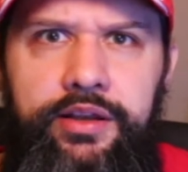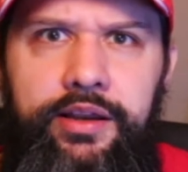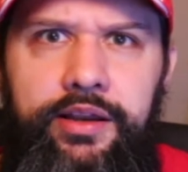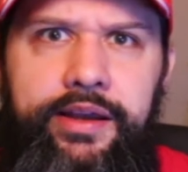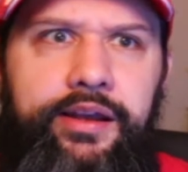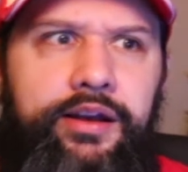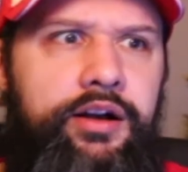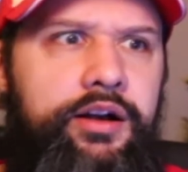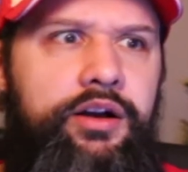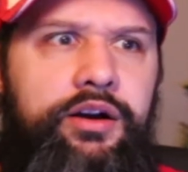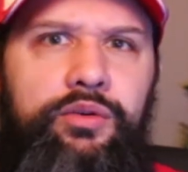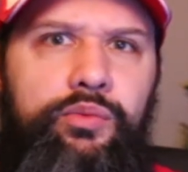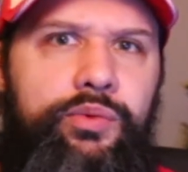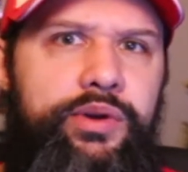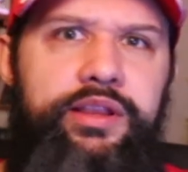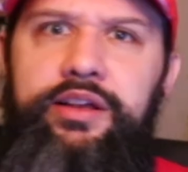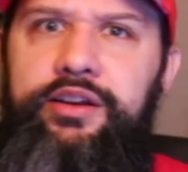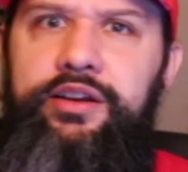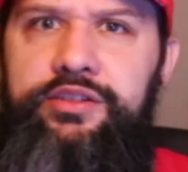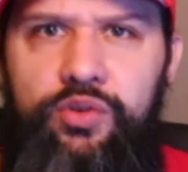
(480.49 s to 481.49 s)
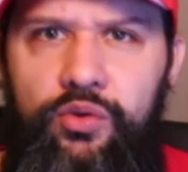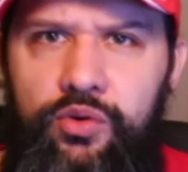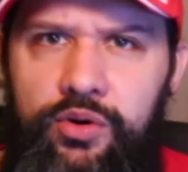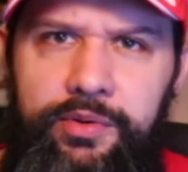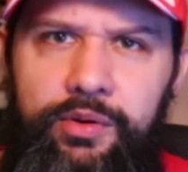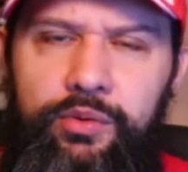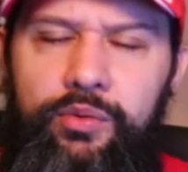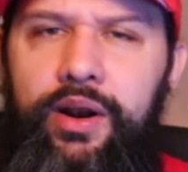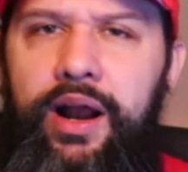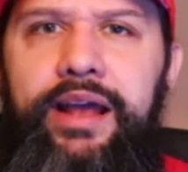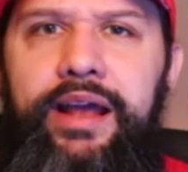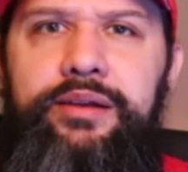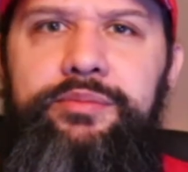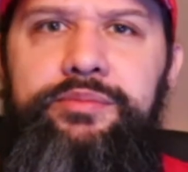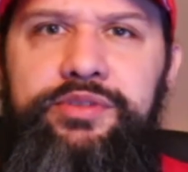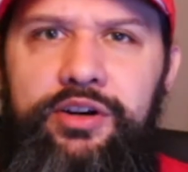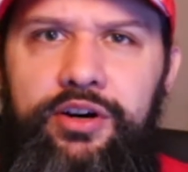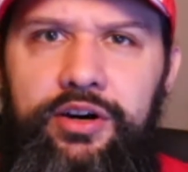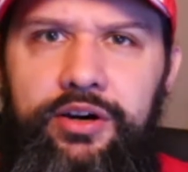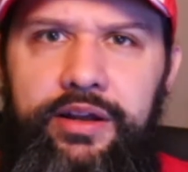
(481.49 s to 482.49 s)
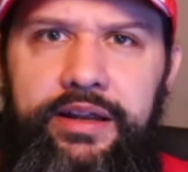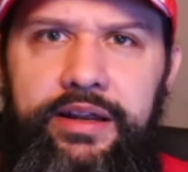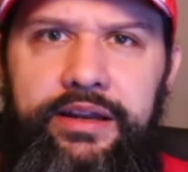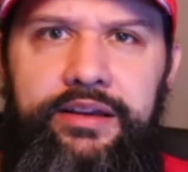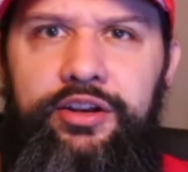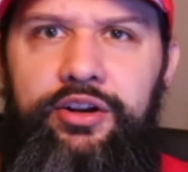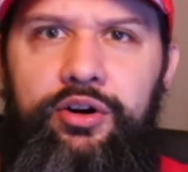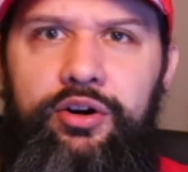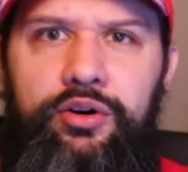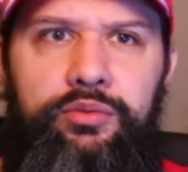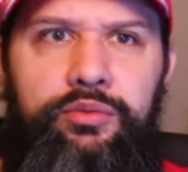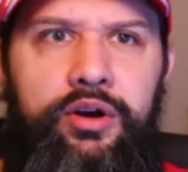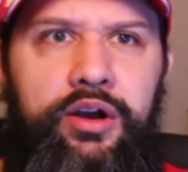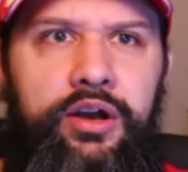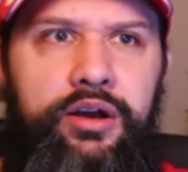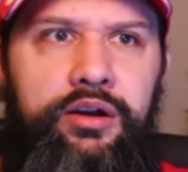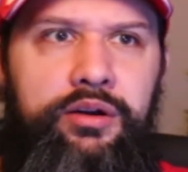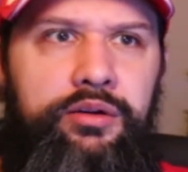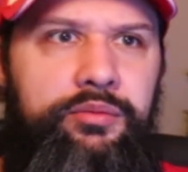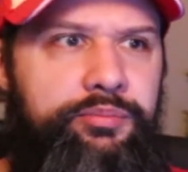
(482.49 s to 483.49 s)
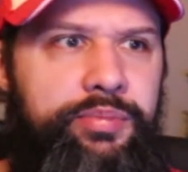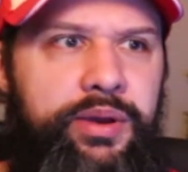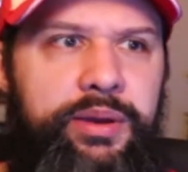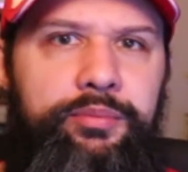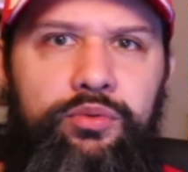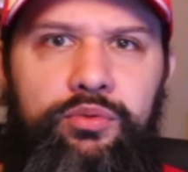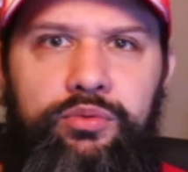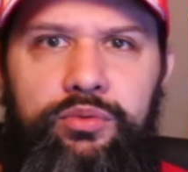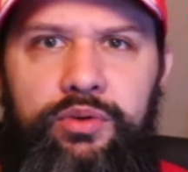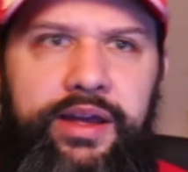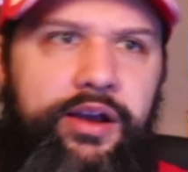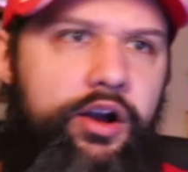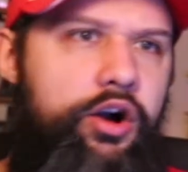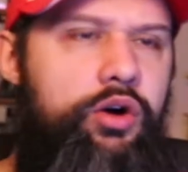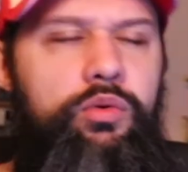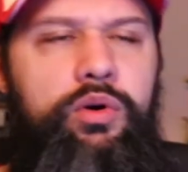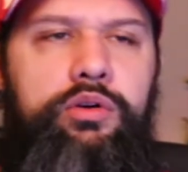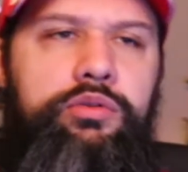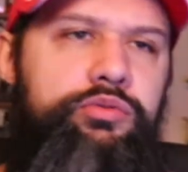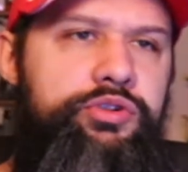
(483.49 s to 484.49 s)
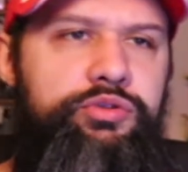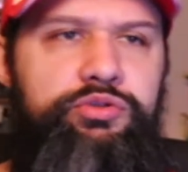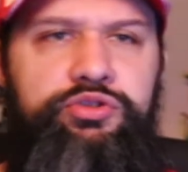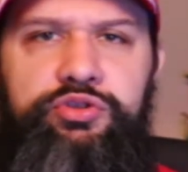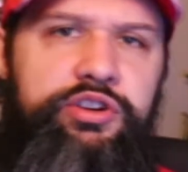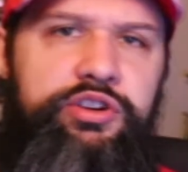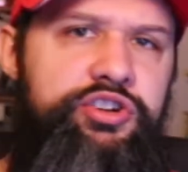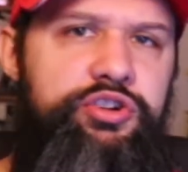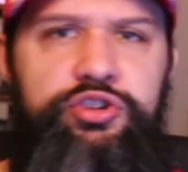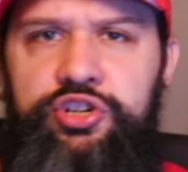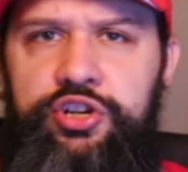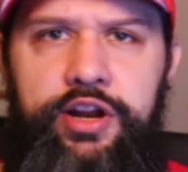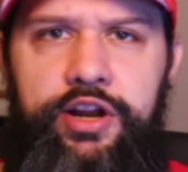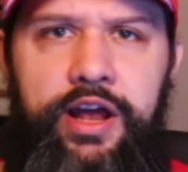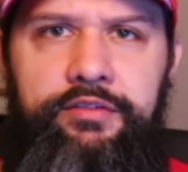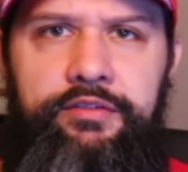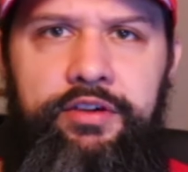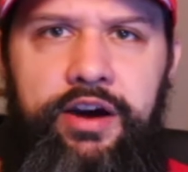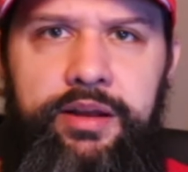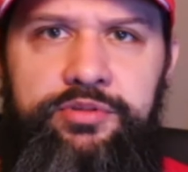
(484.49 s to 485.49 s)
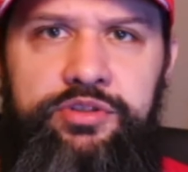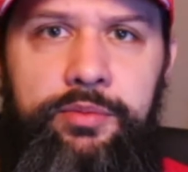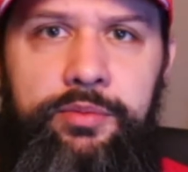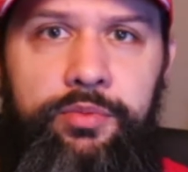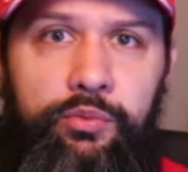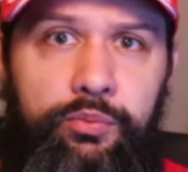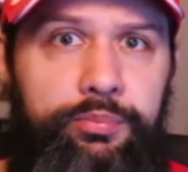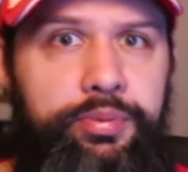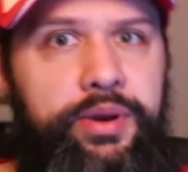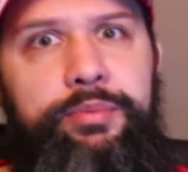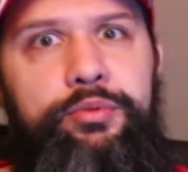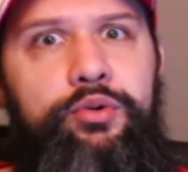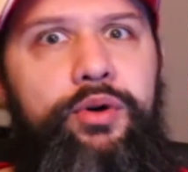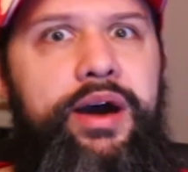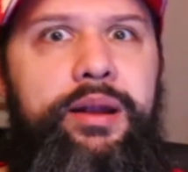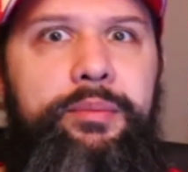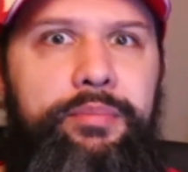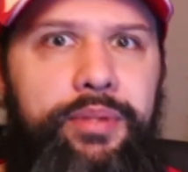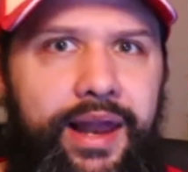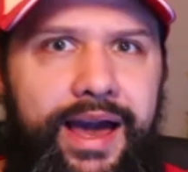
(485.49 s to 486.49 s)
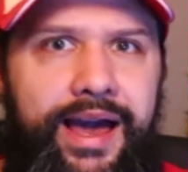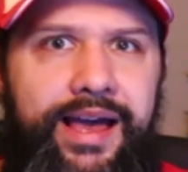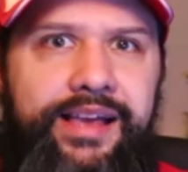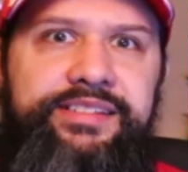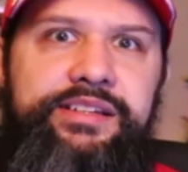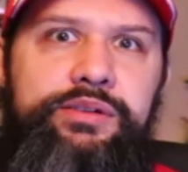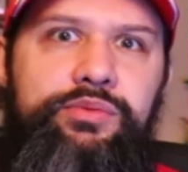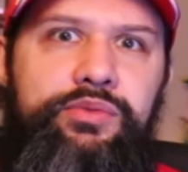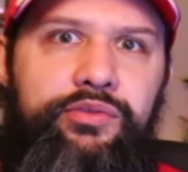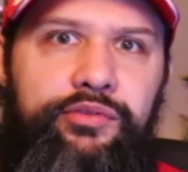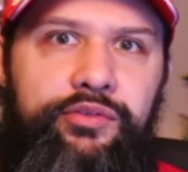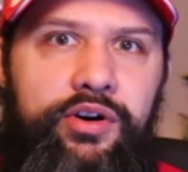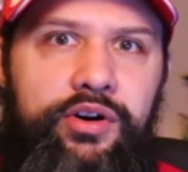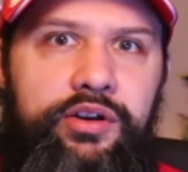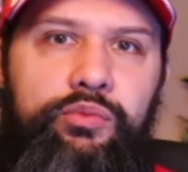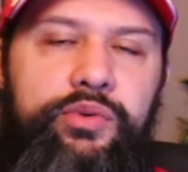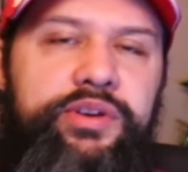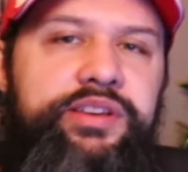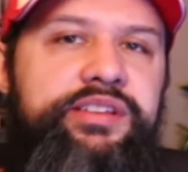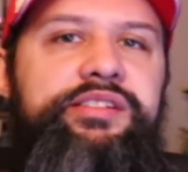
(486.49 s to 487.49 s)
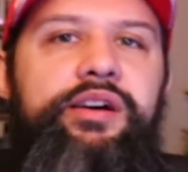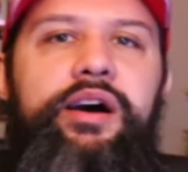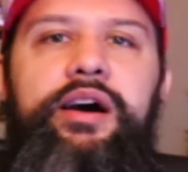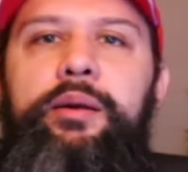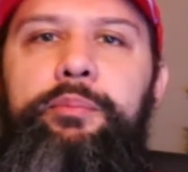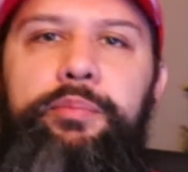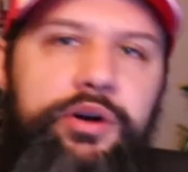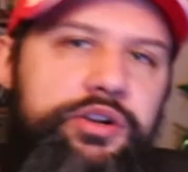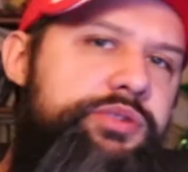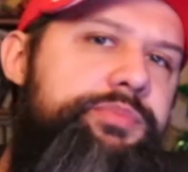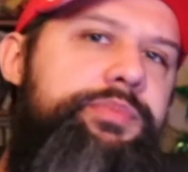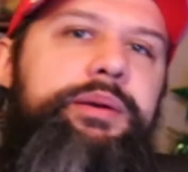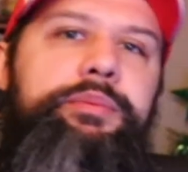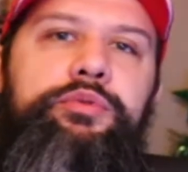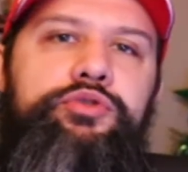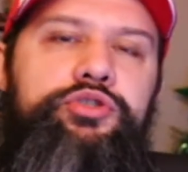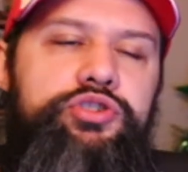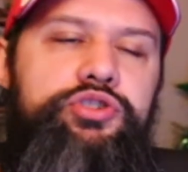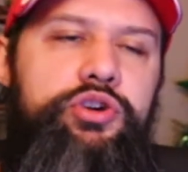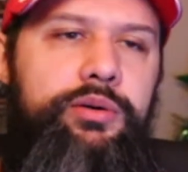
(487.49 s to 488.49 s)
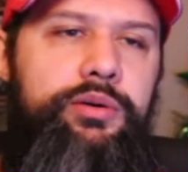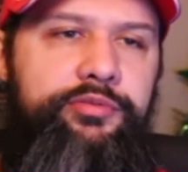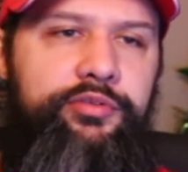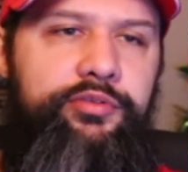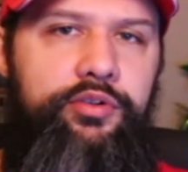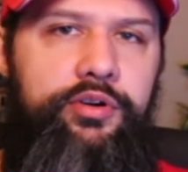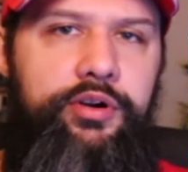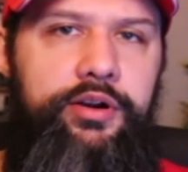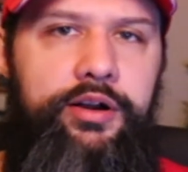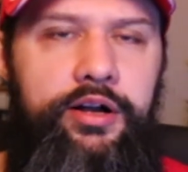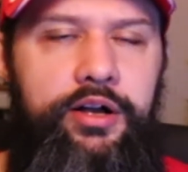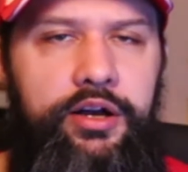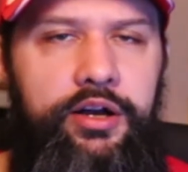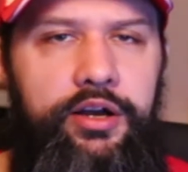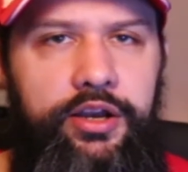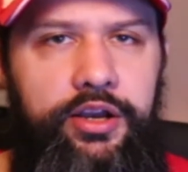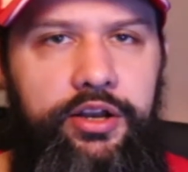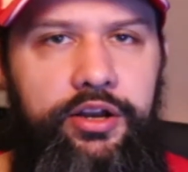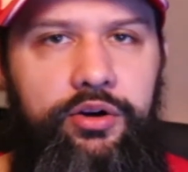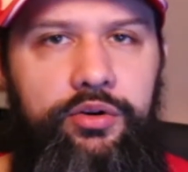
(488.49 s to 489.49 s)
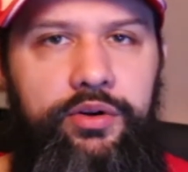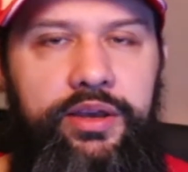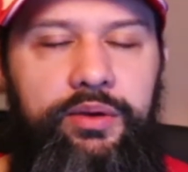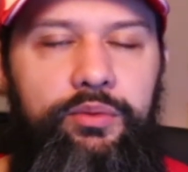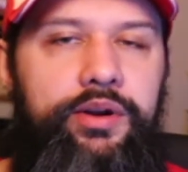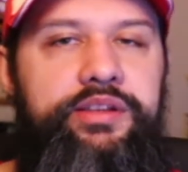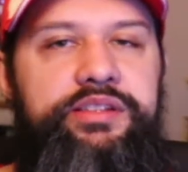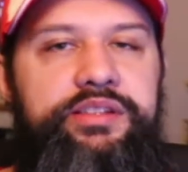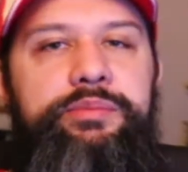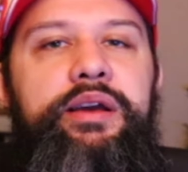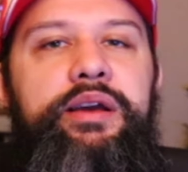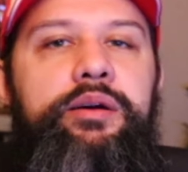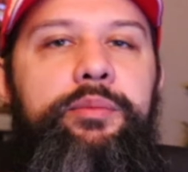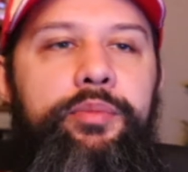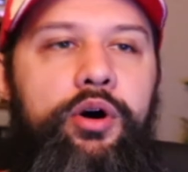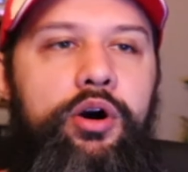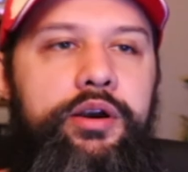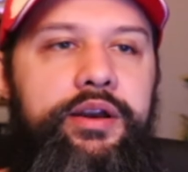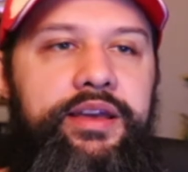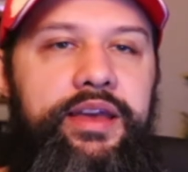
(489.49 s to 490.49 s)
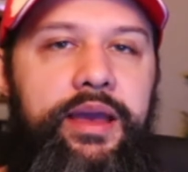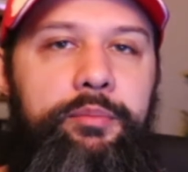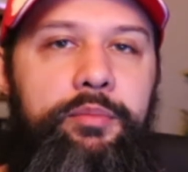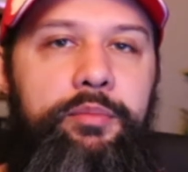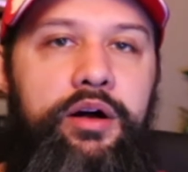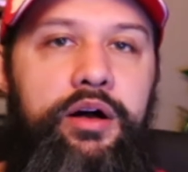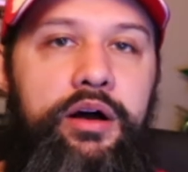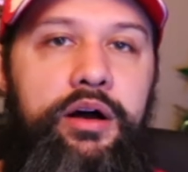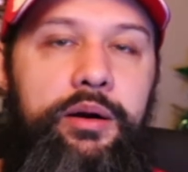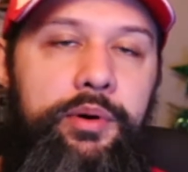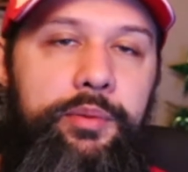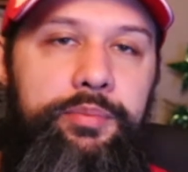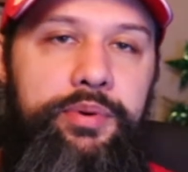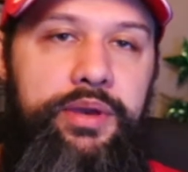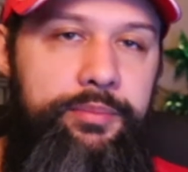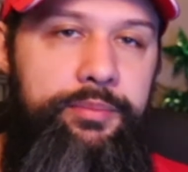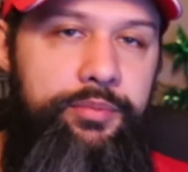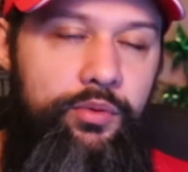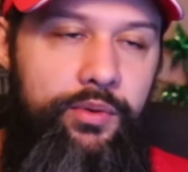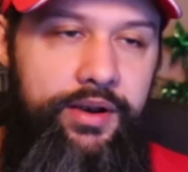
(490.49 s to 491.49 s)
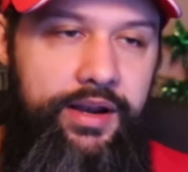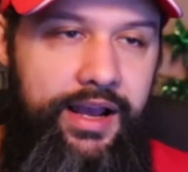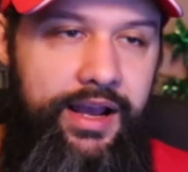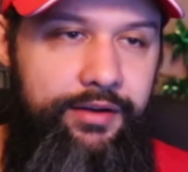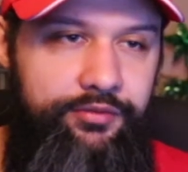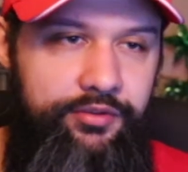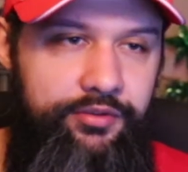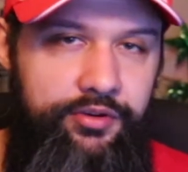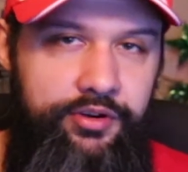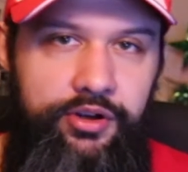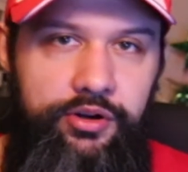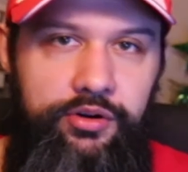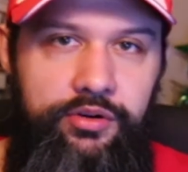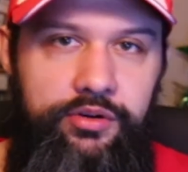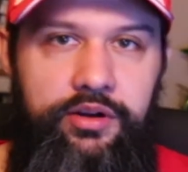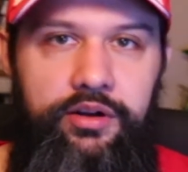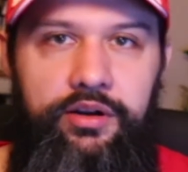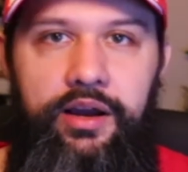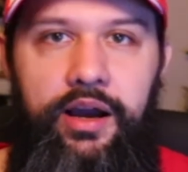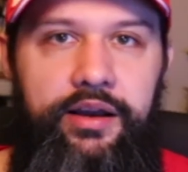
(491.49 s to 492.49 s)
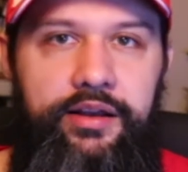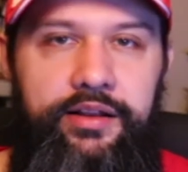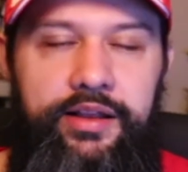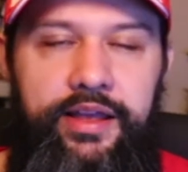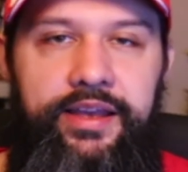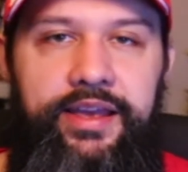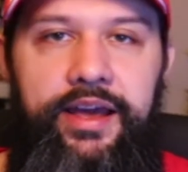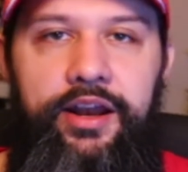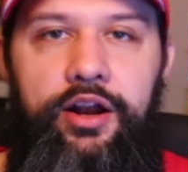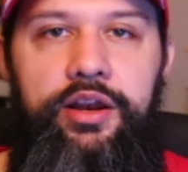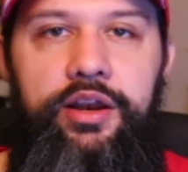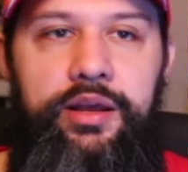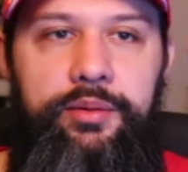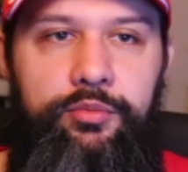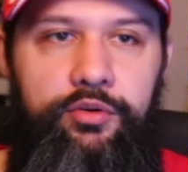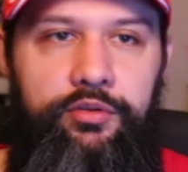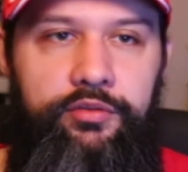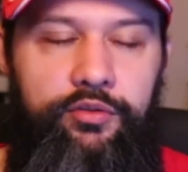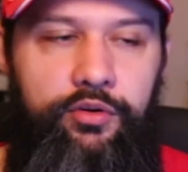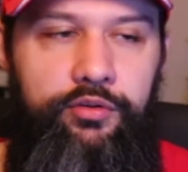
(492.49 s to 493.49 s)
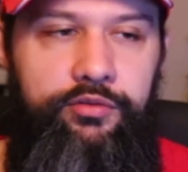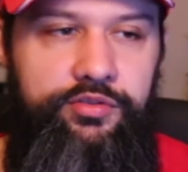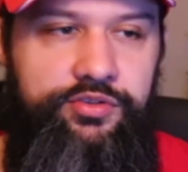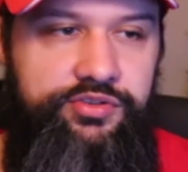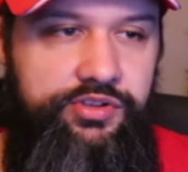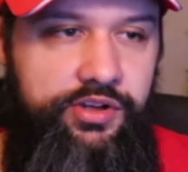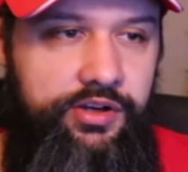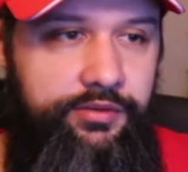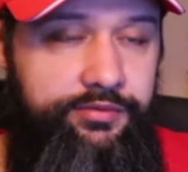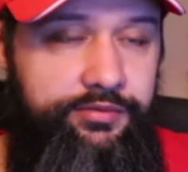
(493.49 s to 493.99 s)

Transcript: Like, we did a tournament with items on, and, you know, people were like, oh, well, we shouldn't have items on. But people had a blast. It was fun. We still had a bunch of people show up for it. You know, he wanted to make a party game. But people went after, you know, they get on him over stuff.